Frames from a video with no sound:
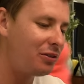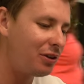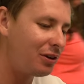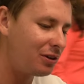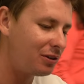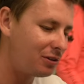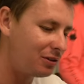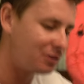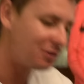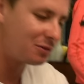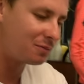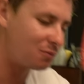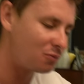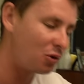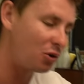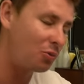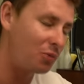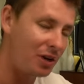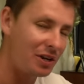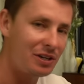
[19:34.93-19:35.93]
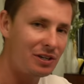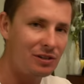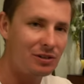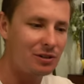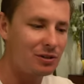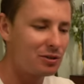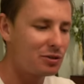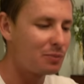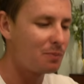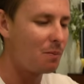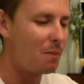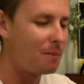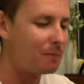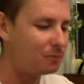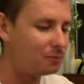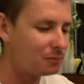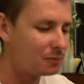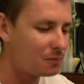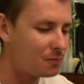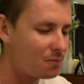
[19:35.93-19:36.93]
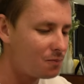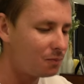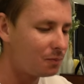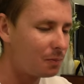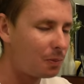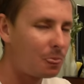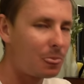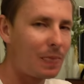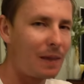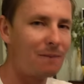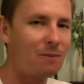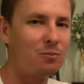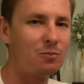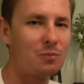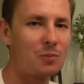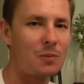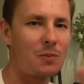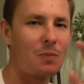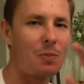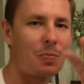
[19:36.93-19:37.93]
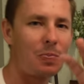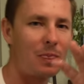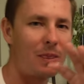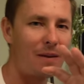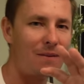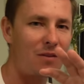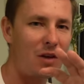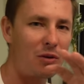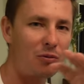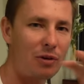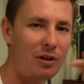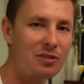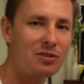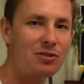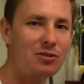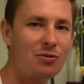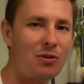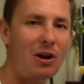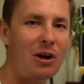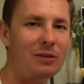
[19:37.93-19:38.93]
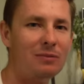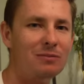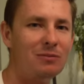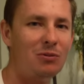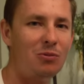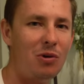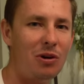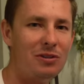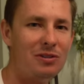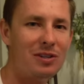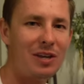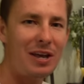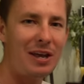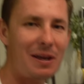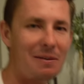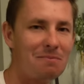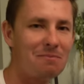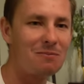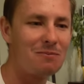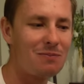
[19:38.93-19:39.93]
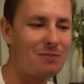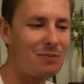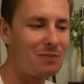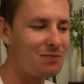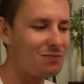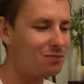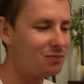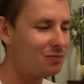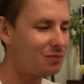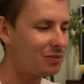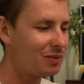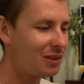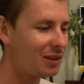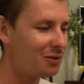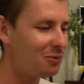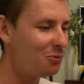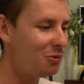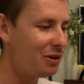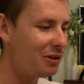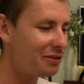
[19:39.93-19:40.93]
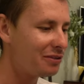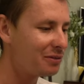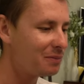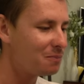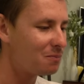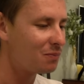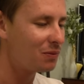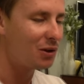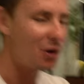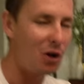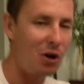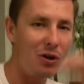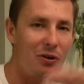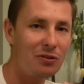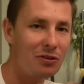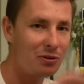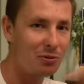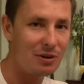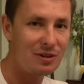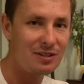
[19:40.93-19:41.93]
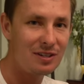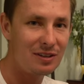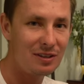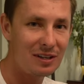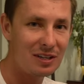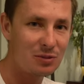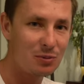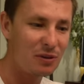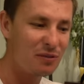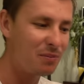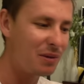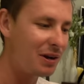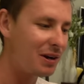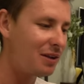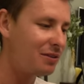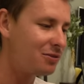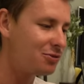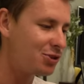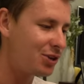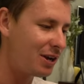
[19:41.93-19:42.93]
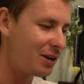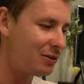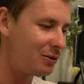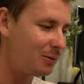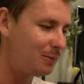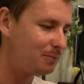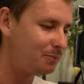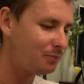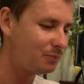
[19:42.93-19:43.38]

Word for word: think of this, or when I eat this? Mm. A restaurant one day with all the crazy things we've made on the channel.